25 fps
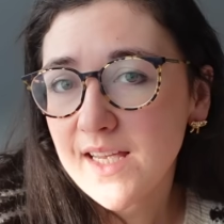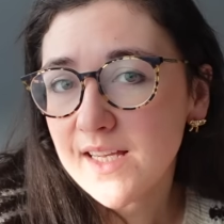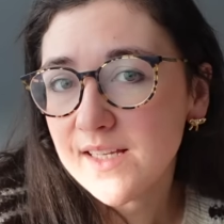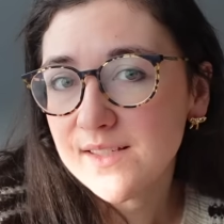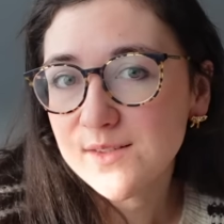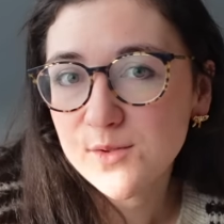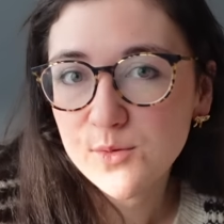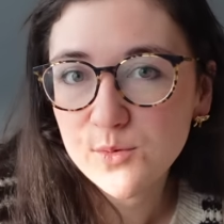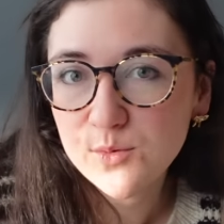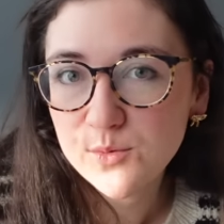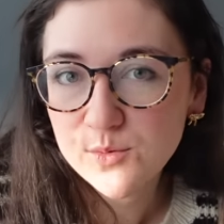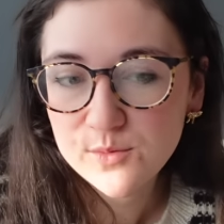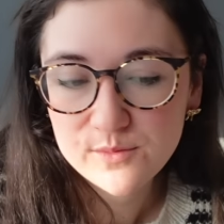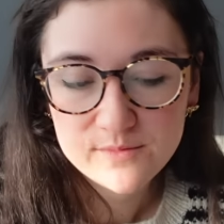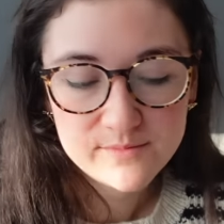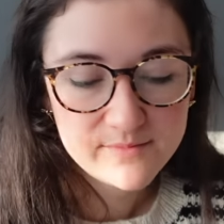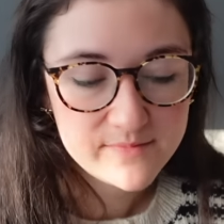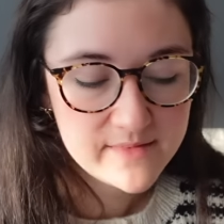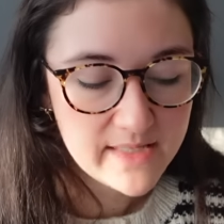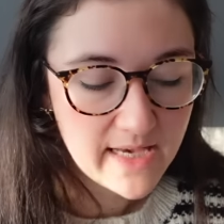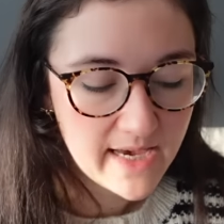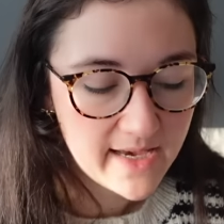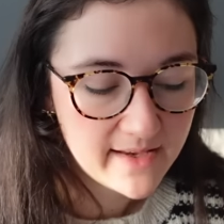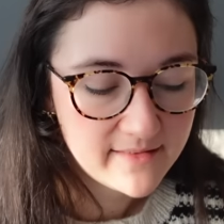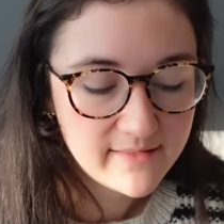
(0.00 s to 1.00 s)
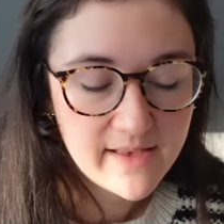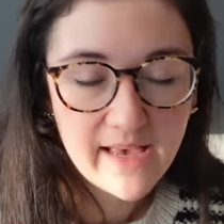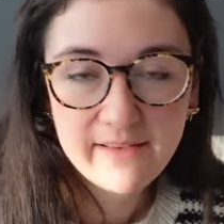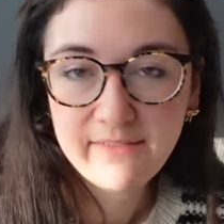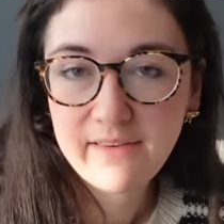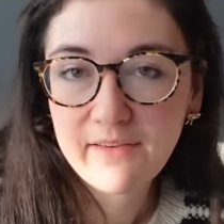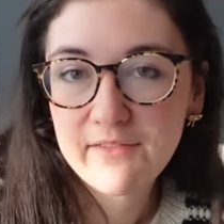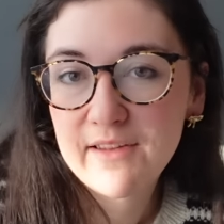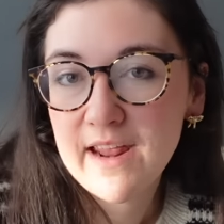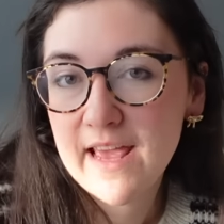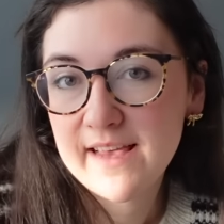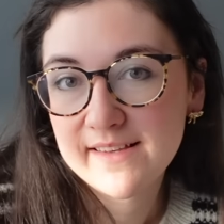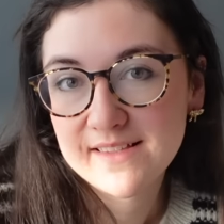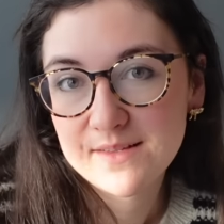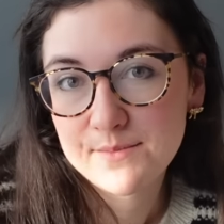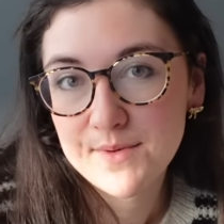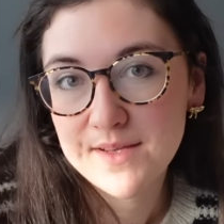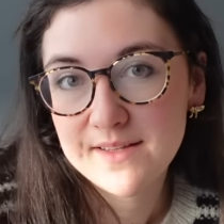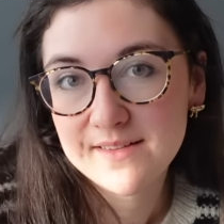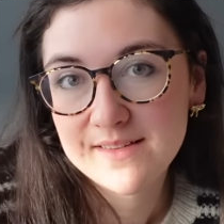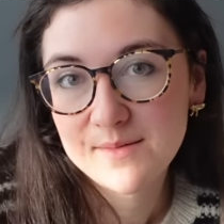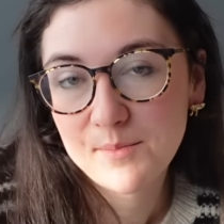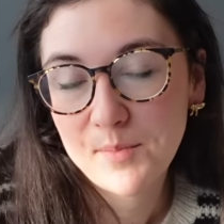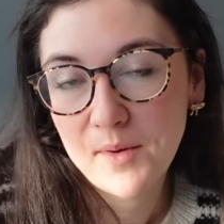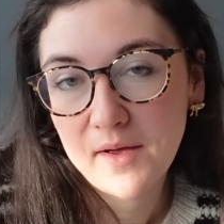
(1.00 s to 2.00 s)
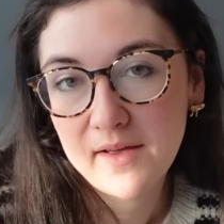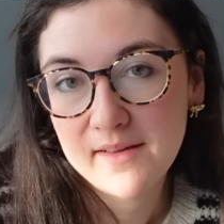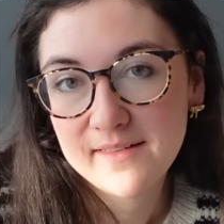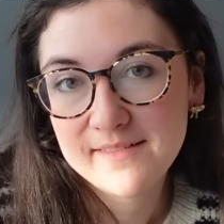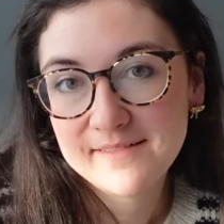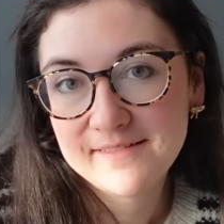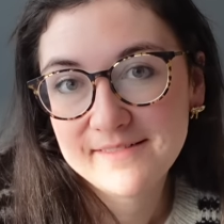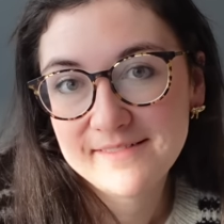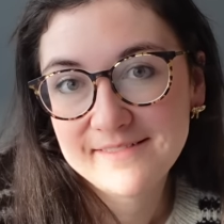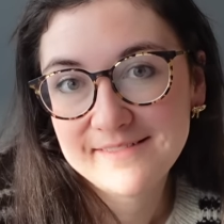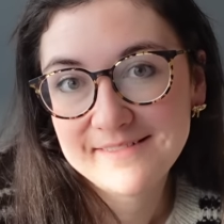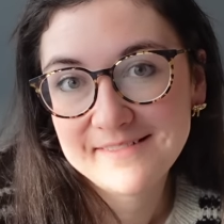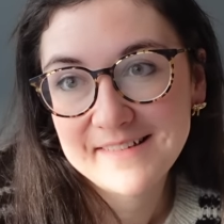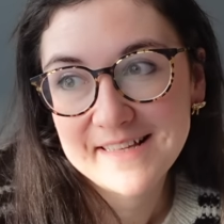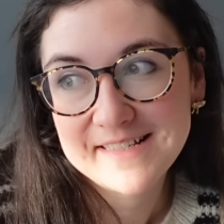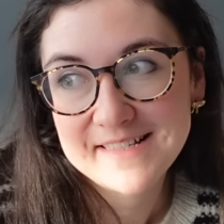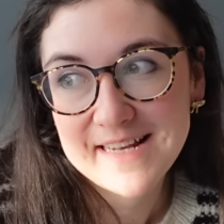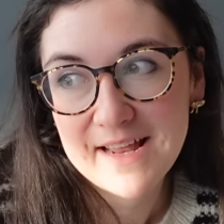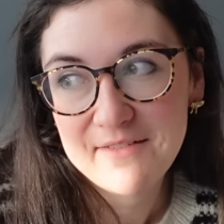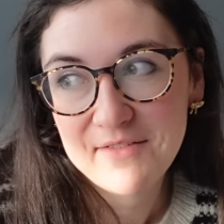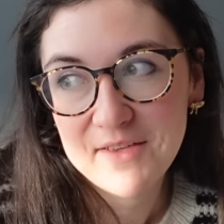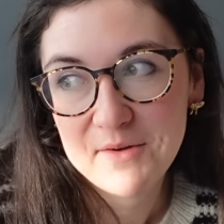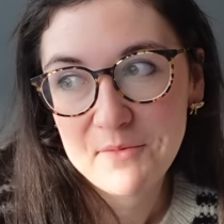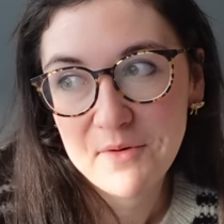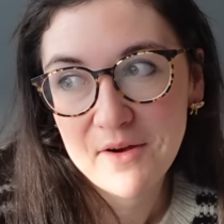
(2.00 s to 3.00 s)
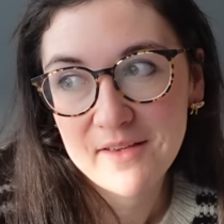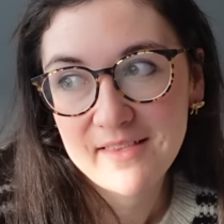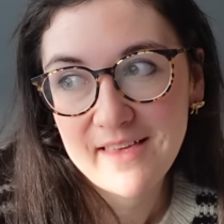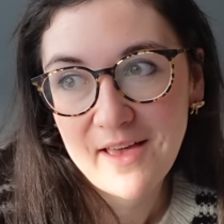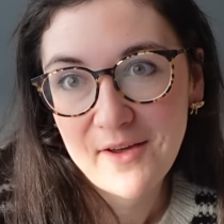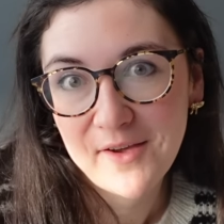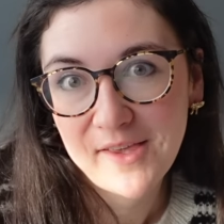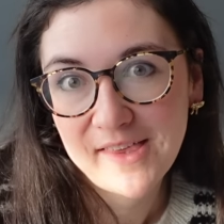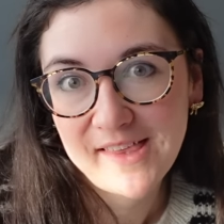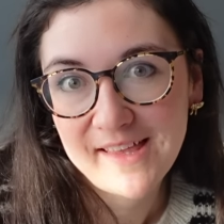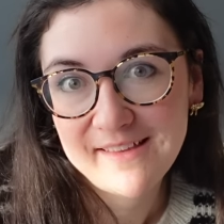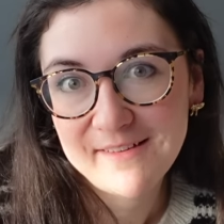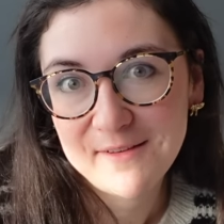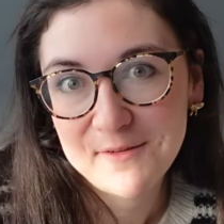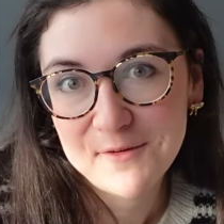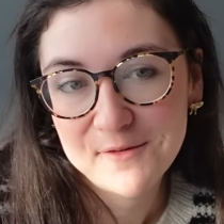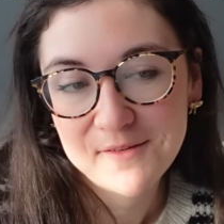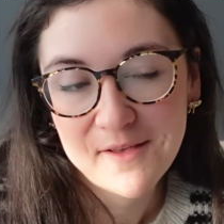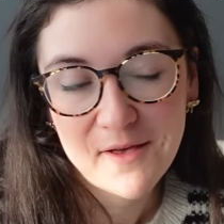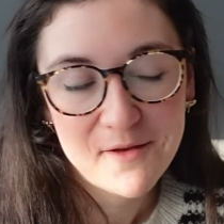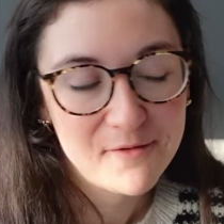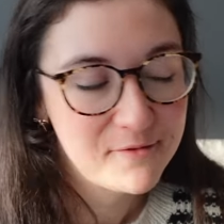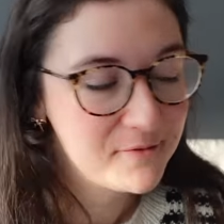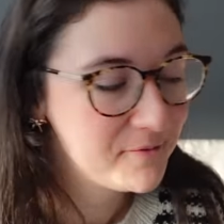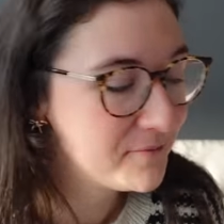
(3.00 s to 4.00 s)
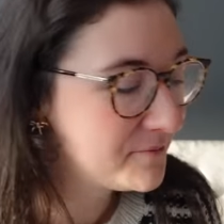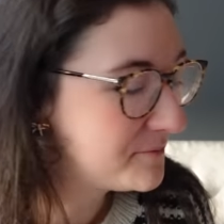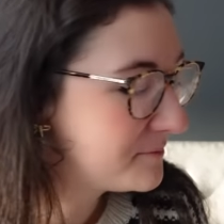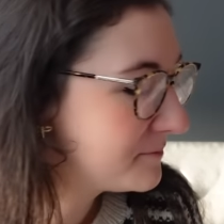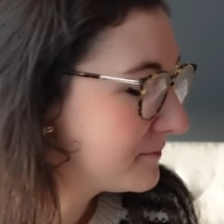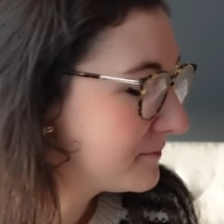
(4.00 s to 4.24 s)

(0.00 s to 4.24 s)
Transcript: So yeah, I've given estimates, but it's definitely worth calculating yourself.